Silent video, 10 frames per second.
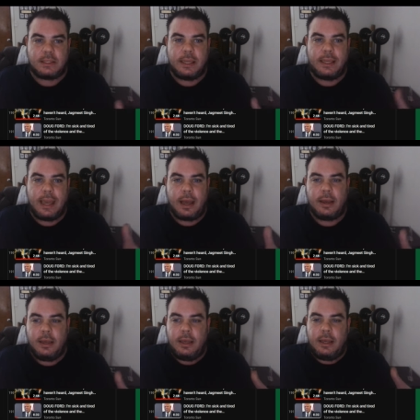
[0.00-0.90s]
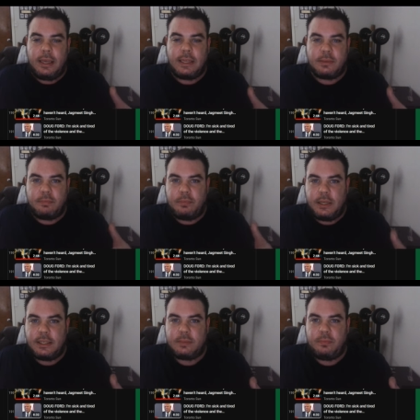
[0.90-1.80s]
It's like yeah, he's
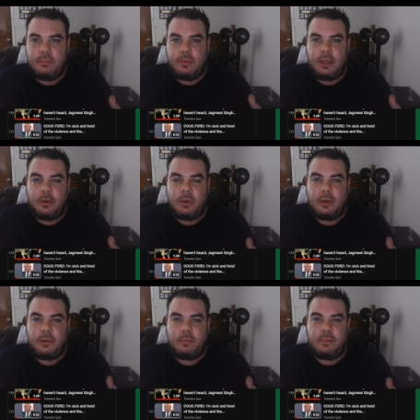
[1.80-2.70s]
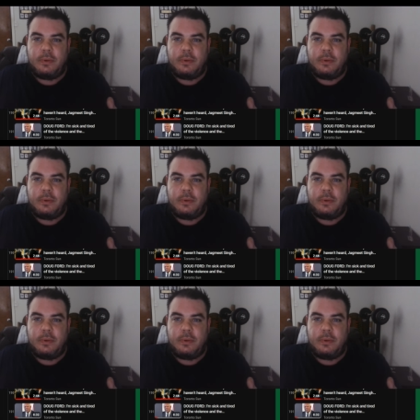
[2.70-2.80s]
he's you know uh,